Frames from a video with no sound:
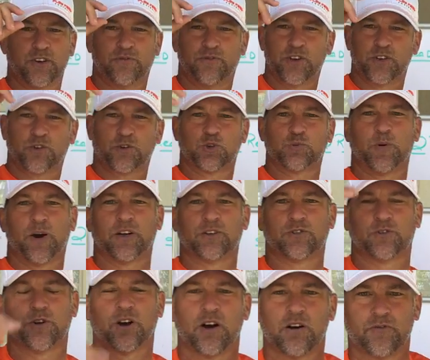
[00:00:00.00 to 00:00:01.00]
the official
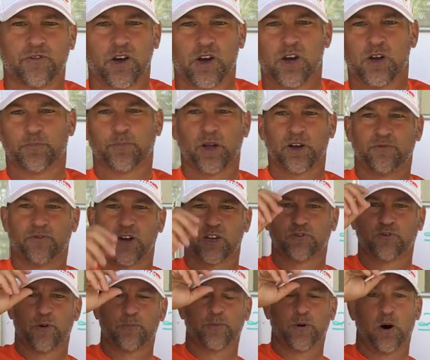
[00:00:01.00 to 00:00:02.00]
sponsor of
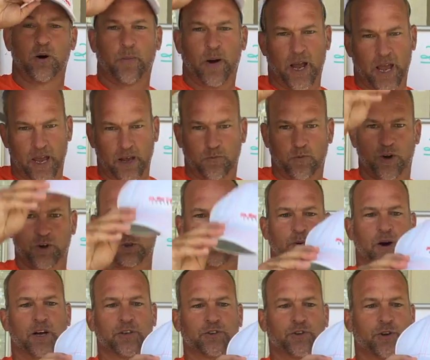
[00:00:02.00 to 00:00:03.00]
PlayFest Football, my headwear
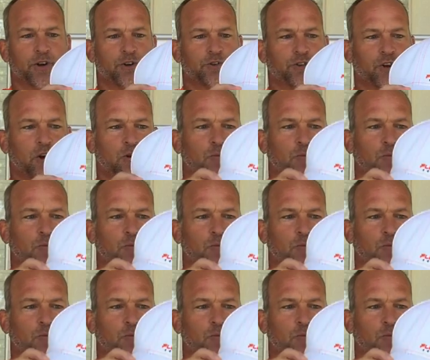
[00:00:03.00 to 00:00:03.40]
sponsor. Here's